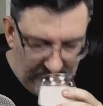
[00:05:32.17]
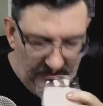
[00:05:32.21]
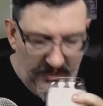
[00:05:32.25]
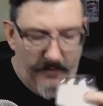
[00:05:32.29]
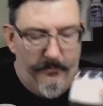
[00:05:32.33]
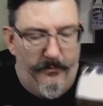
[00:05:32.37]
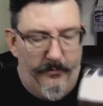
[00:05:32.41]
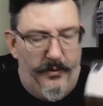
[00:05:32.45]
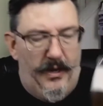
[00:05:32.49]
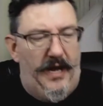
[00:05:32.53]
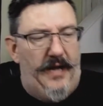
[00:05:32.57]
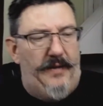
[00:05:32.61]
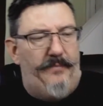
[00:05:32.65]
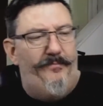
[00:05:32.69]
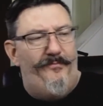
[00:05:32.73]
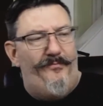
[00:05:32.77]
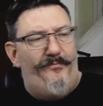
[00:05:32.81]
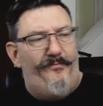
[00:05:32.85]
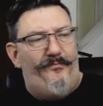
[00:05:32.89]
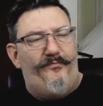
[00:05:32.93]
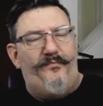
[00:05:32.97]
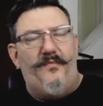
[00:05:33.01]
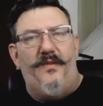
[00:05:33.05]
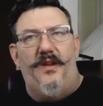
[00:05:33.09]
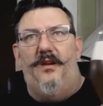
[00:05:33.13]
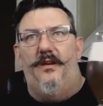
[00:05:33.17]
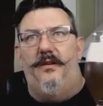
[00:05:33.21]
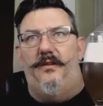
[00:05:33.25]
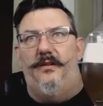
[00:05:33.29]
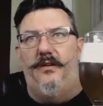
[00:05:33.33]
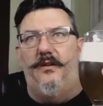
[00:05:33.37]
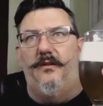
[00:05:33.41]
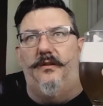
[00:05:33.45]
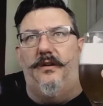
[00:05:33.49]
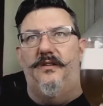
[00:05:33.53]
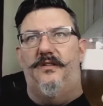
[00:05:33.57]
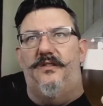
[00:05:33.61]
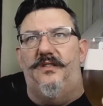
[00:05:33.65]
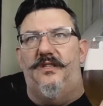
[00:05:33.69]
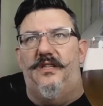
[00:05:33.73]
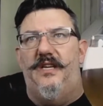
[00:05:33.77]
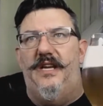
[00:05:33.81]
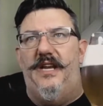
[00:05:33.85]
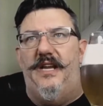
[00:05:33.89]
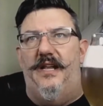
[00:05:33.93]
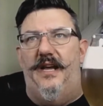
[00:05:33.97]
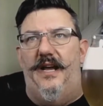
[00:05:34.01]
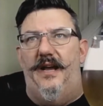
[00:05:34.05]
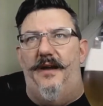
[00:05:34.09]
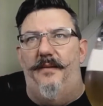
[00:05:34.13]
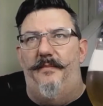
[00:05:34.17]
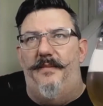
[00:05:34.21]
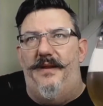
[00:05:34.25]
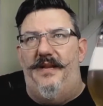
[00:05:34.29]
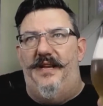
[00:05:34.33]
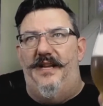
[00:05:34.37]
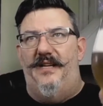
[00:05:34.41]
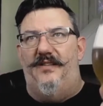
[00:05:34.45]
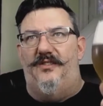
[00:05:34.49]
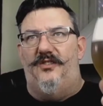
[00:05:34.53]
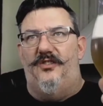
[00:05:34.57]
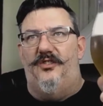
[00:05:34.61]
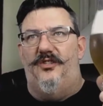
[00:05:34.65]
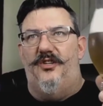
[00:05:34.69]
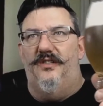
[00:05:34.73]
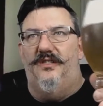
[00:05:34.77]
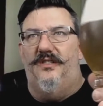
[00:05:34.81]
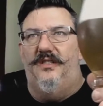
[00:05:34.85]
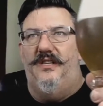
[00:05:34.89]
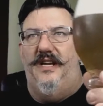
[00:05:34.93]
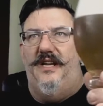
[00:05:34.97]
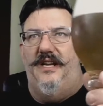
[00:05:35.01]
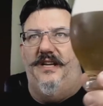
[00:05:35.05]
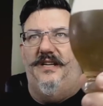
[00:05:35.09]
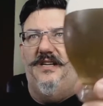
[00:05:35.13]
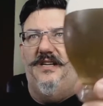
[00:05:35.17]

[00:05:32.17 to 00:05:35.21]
But you can see, it's just, it